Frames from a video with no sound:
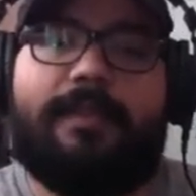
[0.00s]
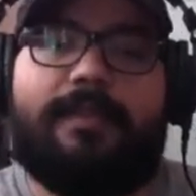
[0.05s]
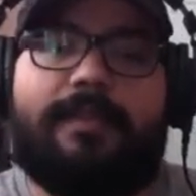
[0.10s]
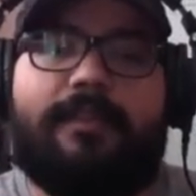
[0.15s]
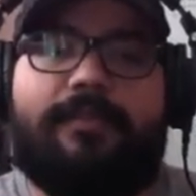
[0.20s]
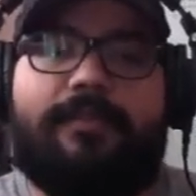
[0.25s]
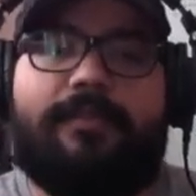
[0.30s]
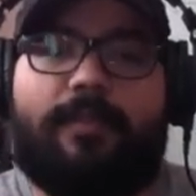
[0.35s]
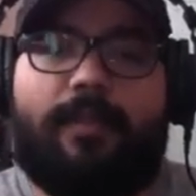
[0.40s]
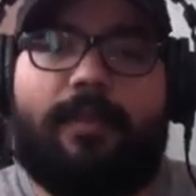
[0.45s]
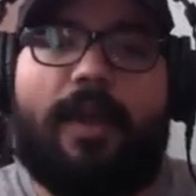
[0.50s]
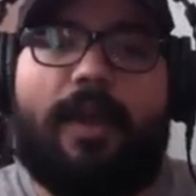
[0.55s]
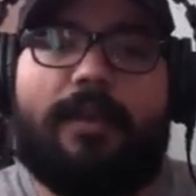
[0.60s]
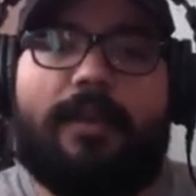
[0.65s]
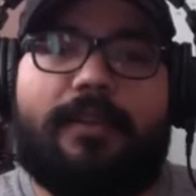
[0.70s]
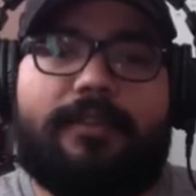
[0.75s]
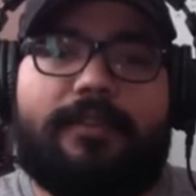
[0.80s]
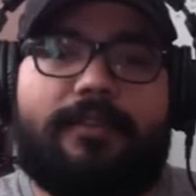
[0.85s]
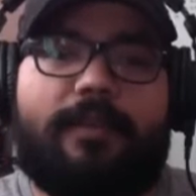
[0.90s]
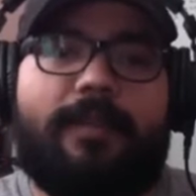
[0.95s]
different
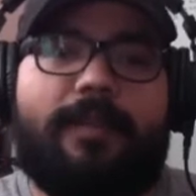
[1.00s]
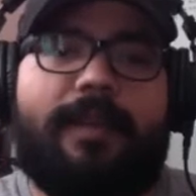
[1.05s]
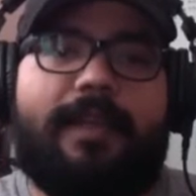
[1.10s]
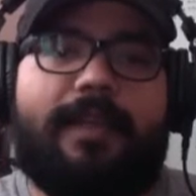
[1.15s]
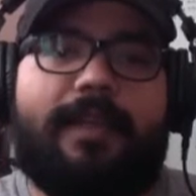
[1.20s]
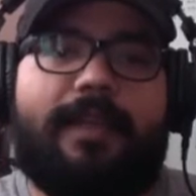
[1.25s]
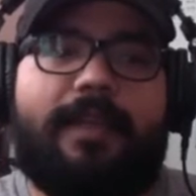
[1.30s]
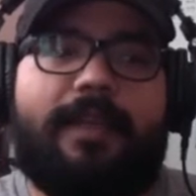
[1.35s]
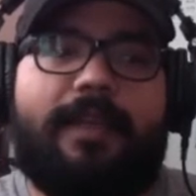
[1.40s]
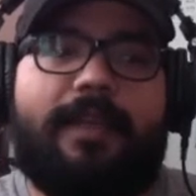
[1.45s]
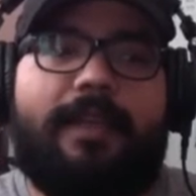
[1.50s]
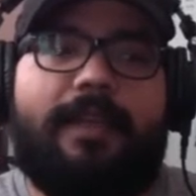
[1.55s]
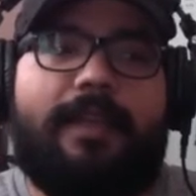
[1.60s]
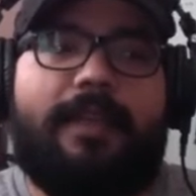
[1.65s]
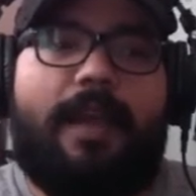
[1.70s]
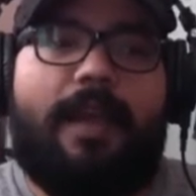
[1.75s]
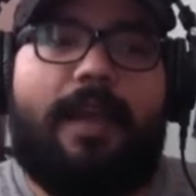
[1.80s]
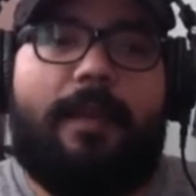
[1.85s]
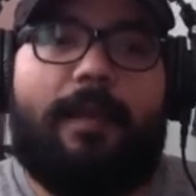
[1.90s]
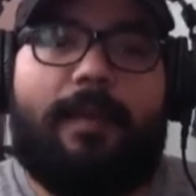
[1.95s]
product. So I'm like,
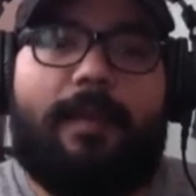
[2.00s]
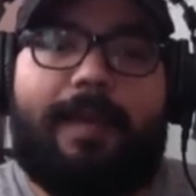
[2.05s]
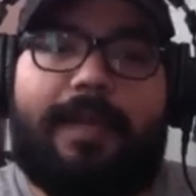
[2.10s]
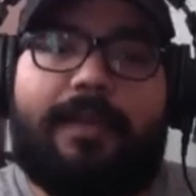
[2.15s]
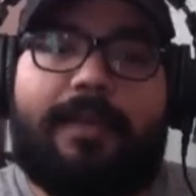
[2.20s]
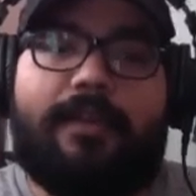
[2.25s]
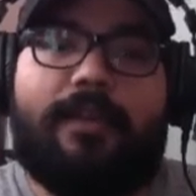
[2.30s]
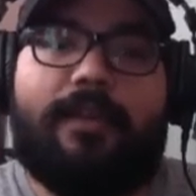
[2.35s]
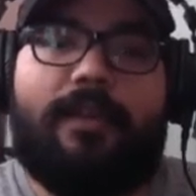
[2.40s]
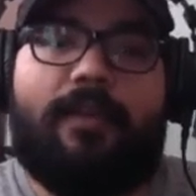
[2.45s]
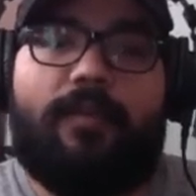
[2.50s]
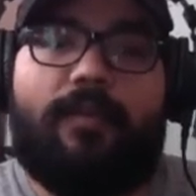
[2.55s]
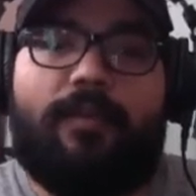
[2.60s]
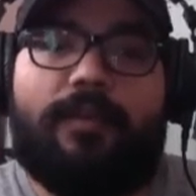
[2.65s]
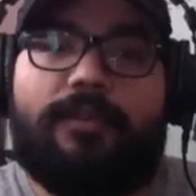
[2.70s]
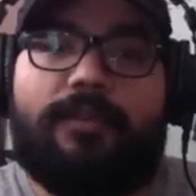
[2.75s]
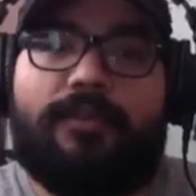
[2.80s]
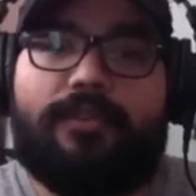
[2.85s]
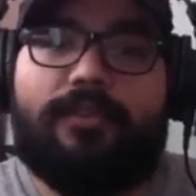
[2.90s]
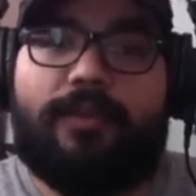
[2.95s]
I want to make a
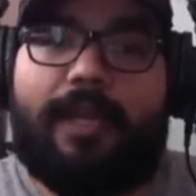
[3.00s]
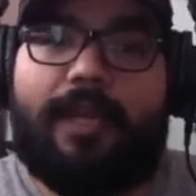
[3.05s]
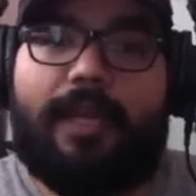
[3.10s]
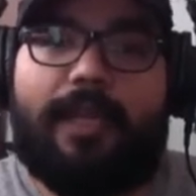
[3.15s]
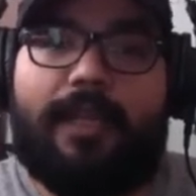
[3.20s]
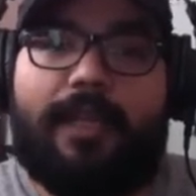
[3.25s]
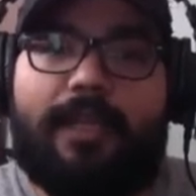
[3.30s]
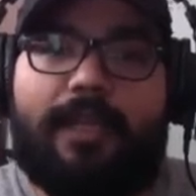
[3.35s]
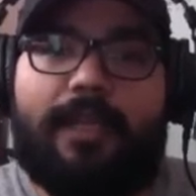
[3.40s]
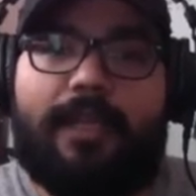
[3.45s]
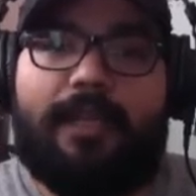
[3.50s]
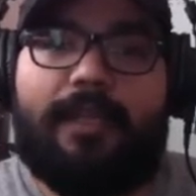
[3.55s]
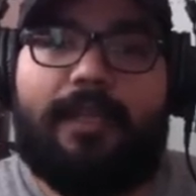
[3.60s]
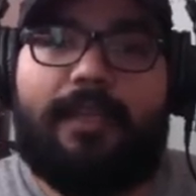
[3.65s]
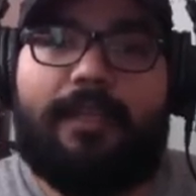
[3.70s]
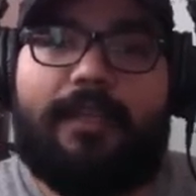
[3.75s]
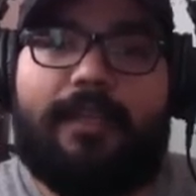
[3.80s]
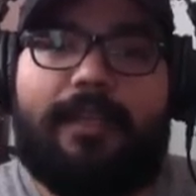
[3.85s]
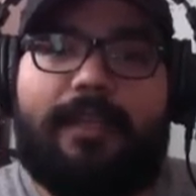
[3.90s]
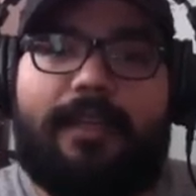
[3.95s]
wooden tray.
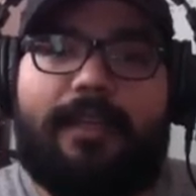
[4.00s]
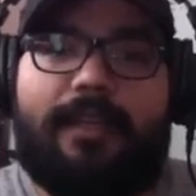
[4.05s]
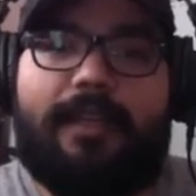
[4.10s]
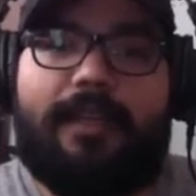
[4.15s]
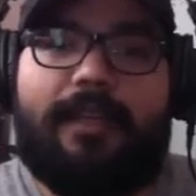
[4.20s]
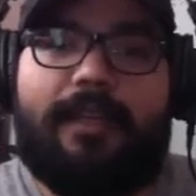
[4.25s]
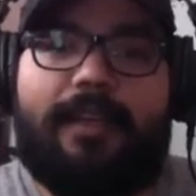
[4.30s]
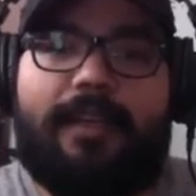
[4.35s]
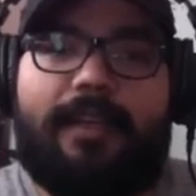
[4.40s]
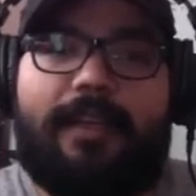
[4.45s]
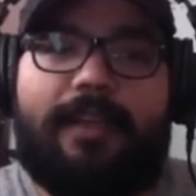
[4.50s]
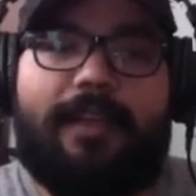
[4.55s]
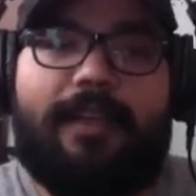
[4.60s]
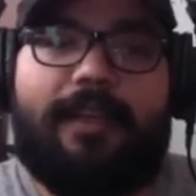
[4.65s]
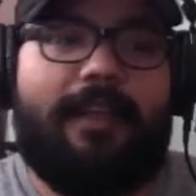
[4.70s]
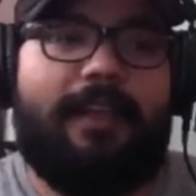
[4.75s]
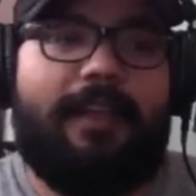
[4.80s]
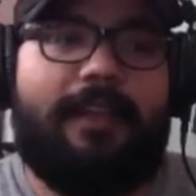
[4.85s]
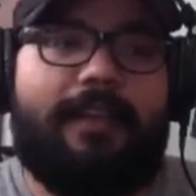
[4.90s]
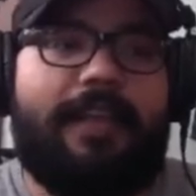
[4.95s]

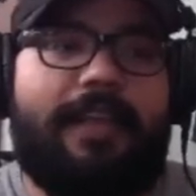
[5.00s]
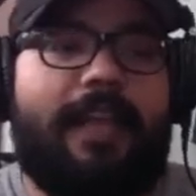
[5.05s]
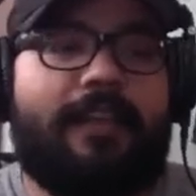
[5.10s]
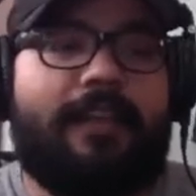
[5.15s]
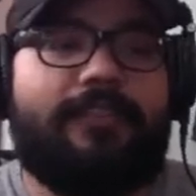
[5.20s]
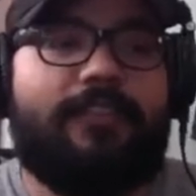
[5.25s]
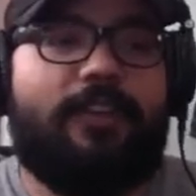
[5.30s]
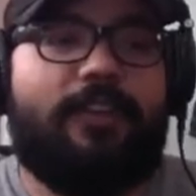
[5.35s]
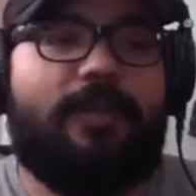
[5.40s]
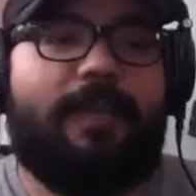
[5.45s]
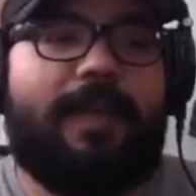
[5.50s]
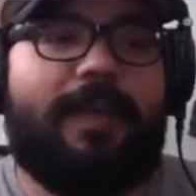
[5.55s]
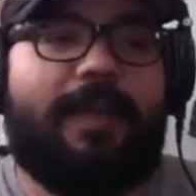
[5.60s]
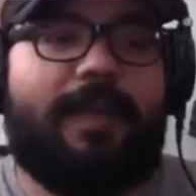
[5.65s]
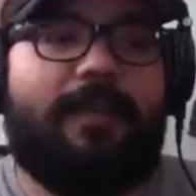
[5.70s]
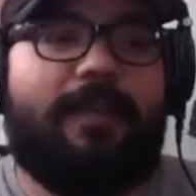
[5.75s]
And yeah, I started making